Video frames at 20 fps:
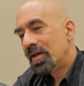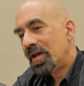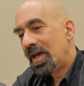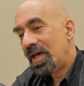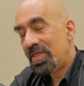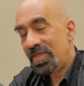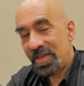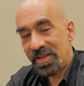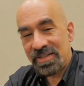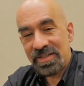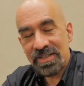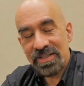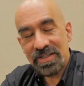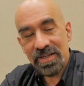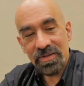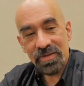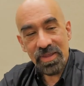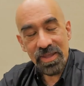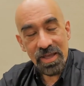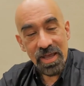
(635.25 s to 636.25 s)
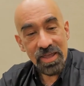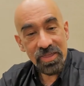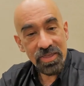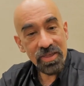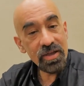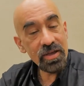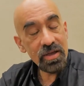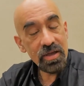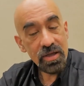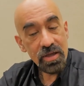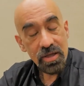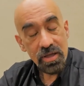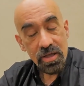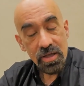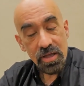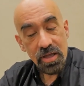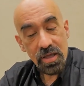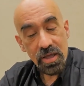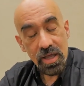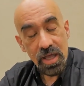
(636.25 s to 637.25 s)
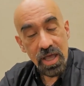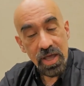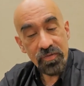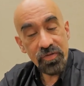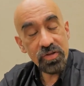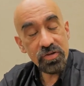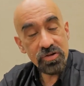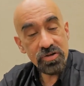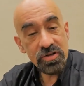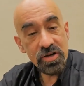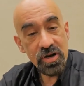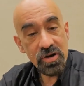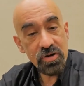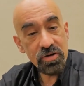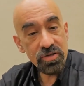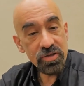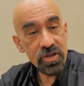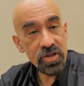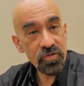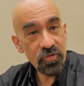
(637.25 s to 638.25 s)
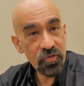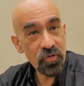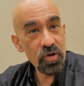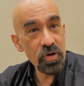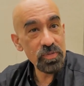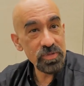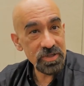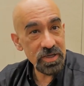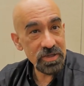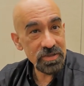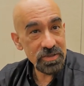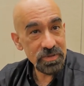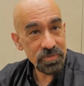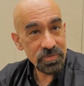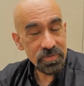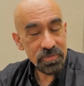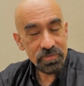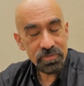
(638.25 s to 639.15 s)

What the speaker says: And this is something I think evolution on Earth informs us.